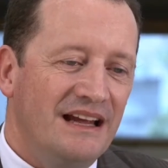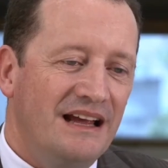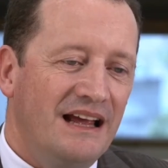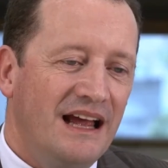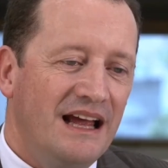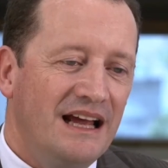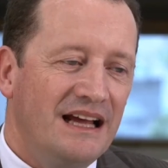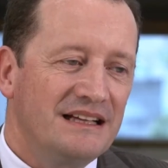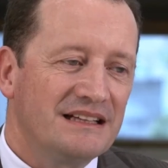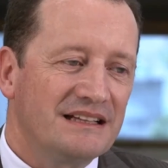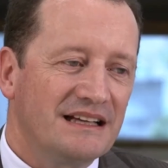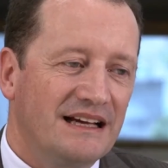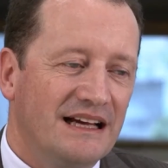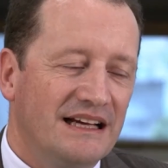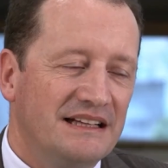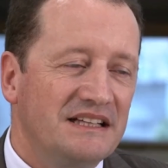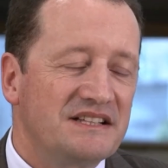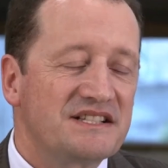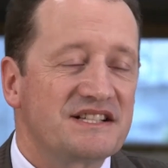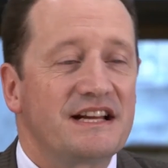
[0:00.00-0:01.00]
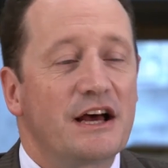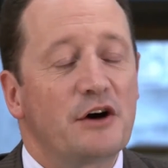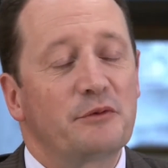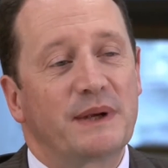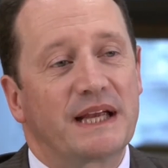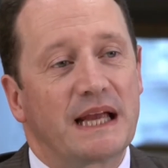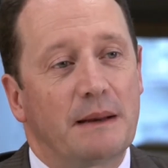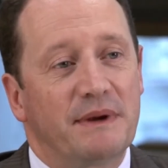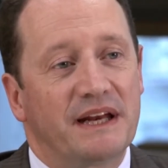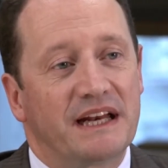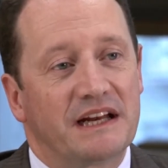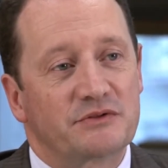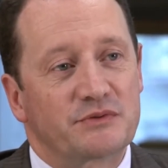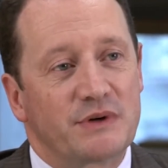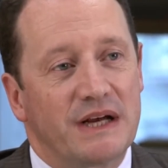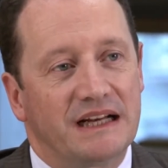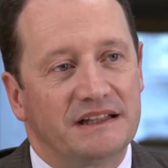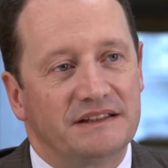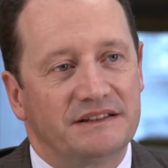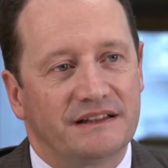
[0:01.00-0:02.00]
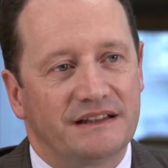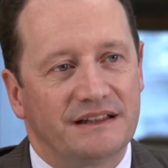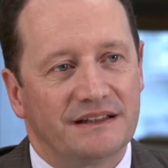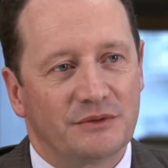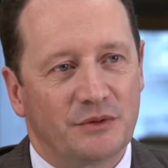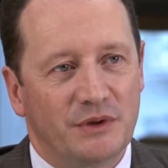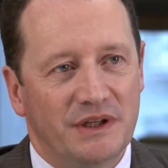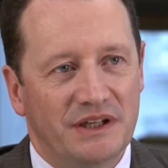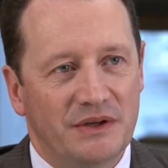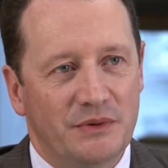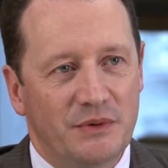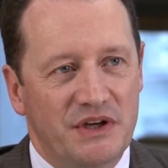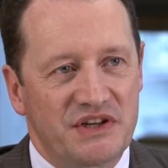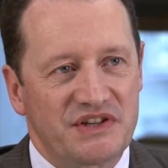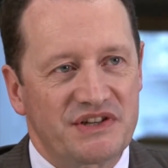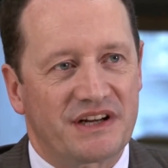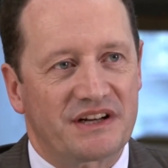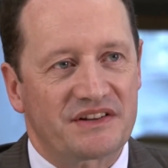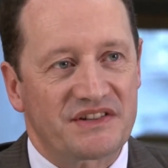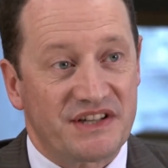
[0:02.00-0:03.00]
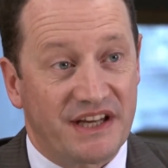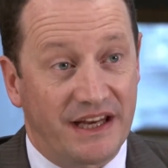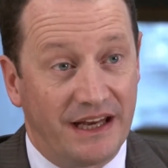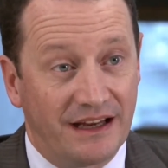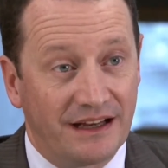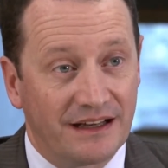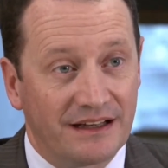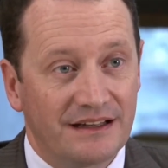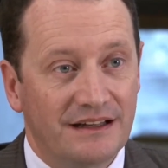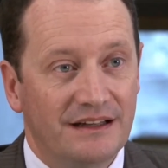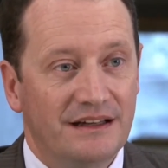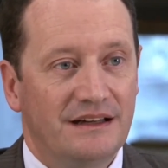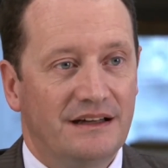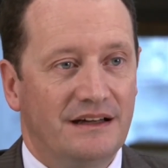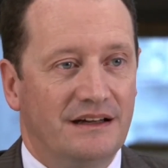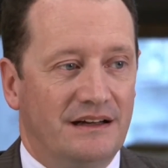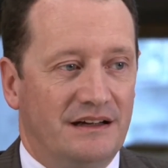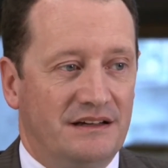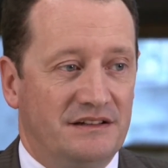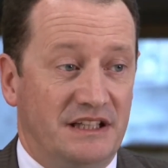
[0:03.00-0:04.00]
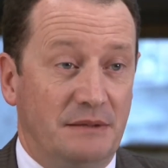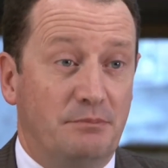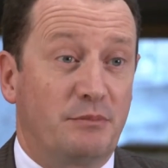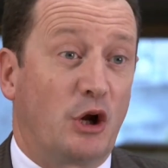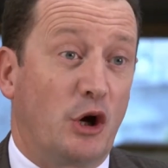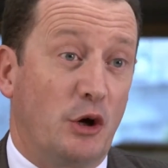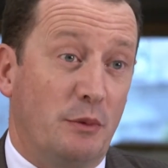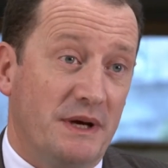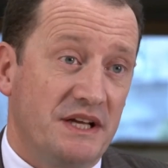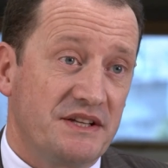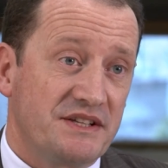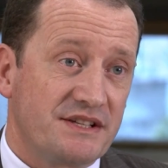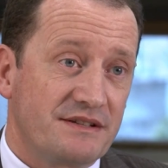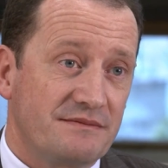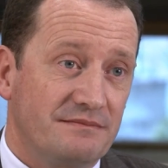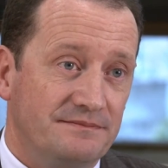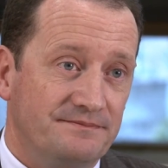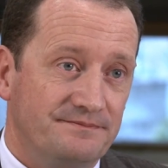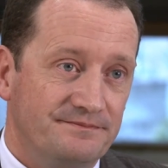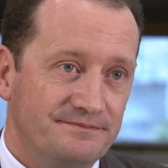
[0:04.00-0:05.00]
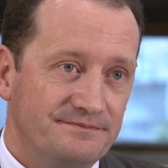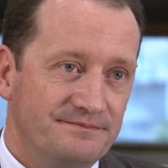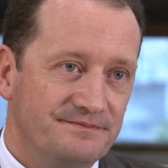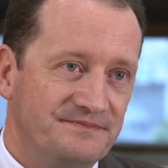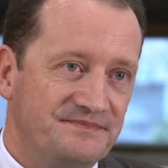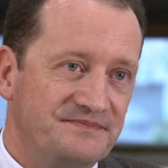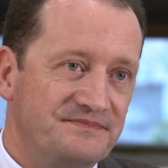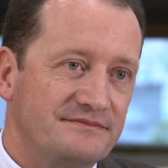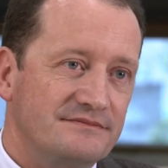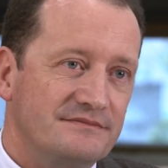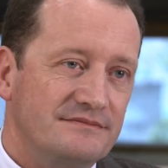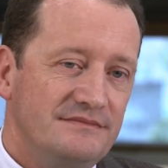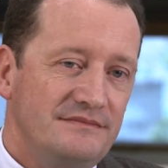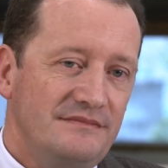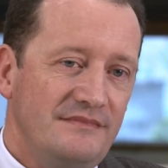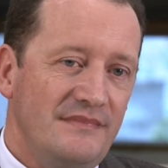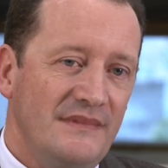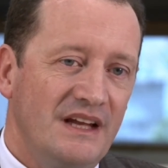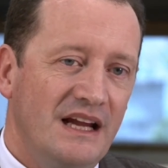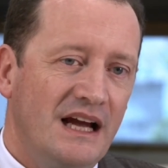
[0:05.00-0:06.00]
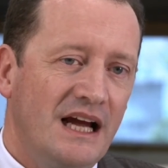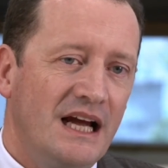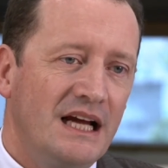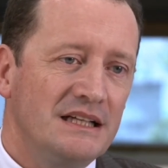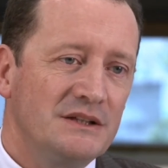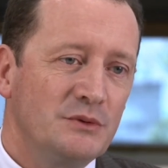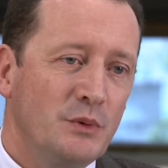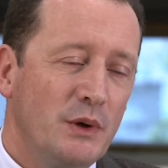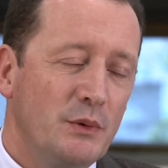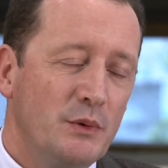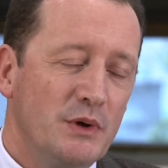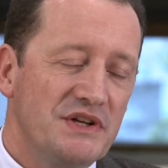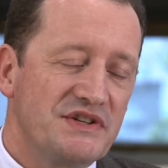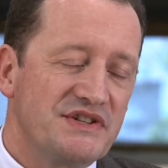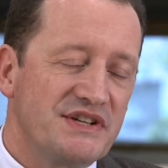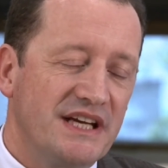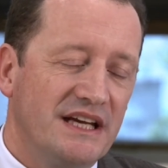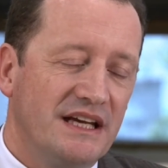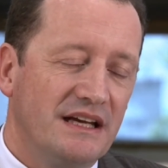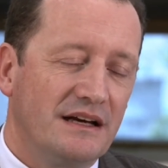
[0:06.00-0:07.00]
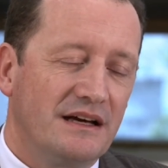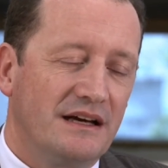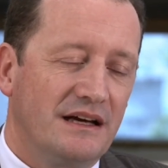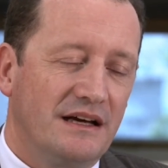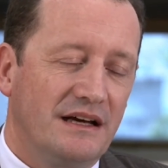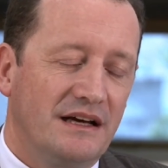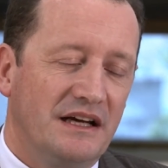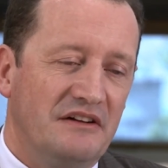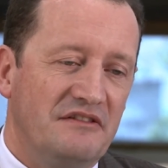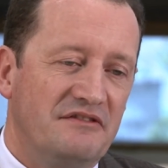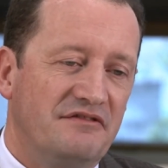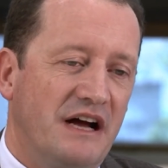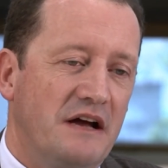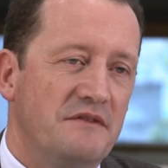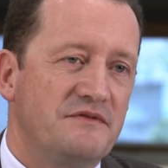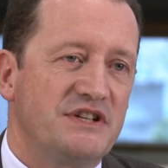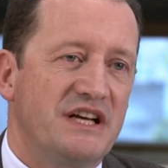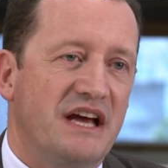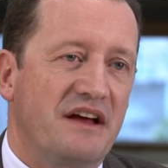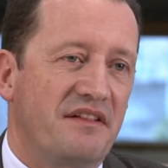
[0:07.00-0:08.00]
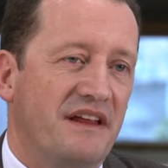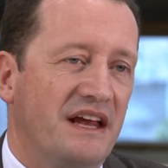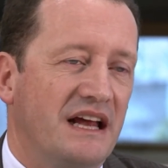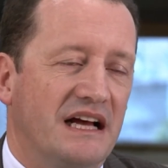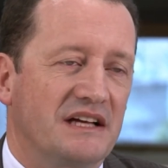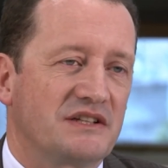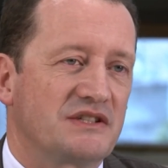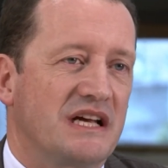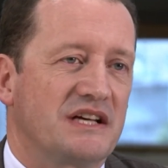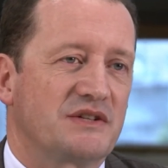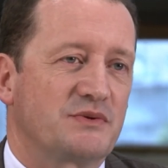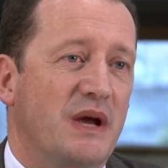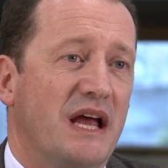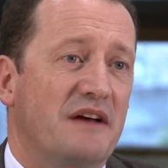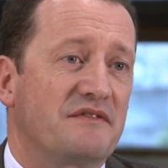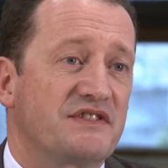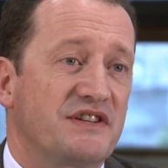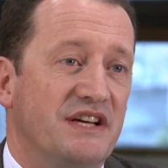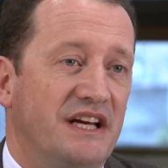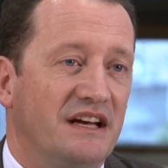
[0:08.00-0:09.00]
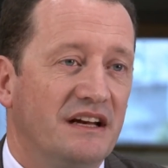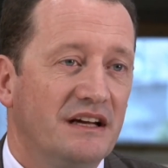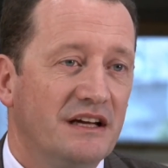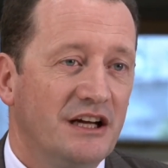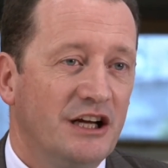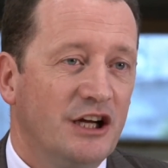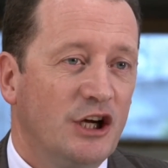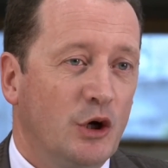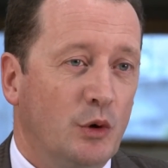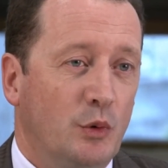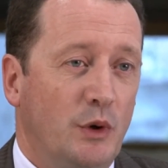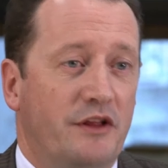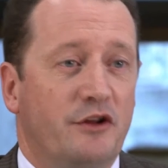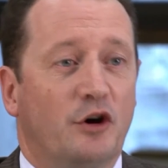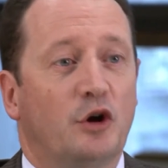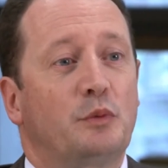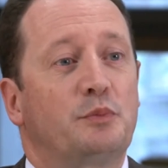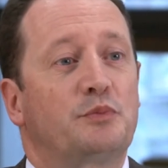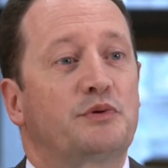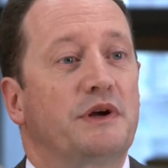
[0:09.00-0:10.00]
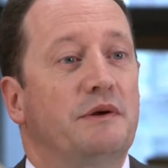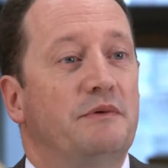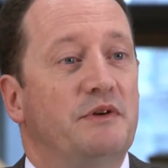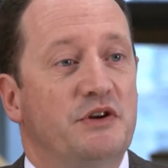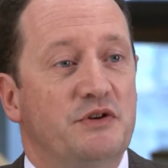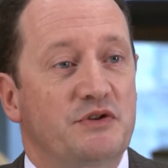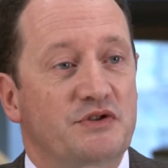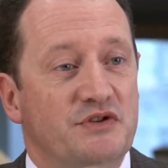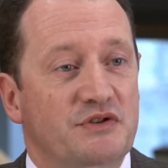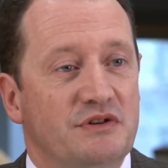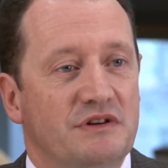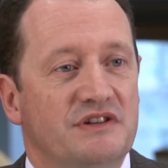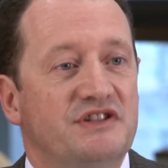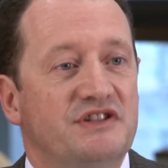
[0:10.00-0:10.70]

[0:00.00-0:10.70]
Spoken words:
And it's now becoming a reality. We start seeing deployments, and we will see in 5G, I think, as we have seen with all previous